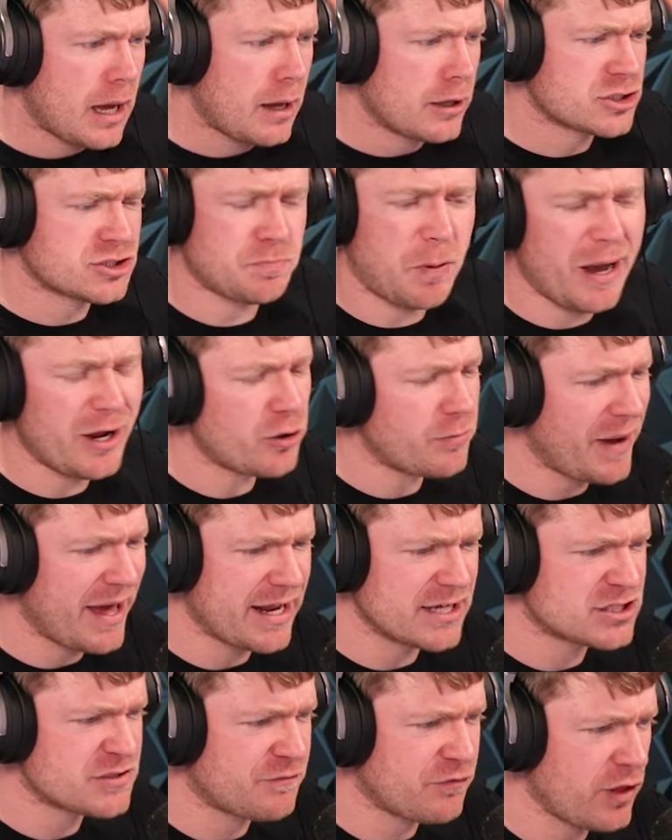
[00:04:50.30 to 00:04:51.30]
Spider-Man
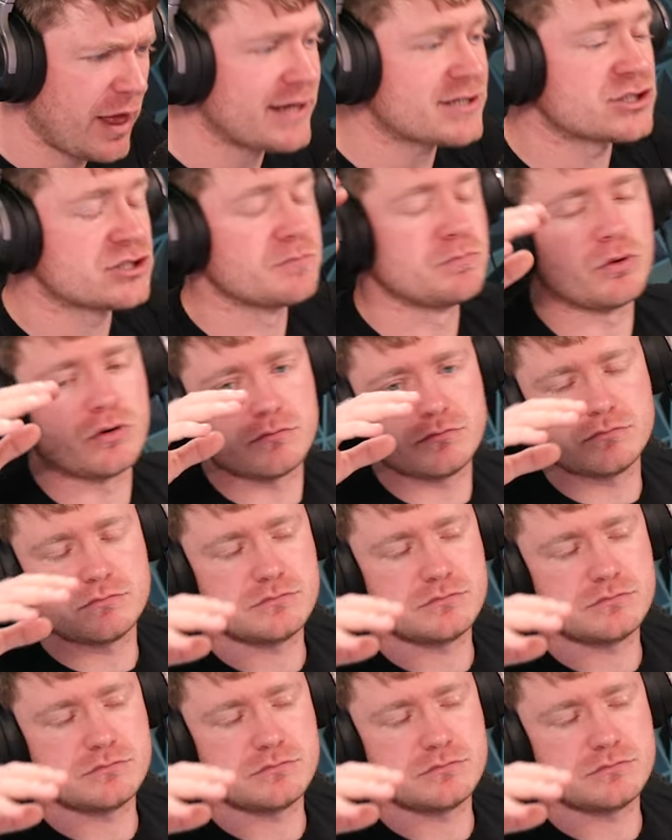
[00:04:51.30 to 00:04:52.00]
is flexible.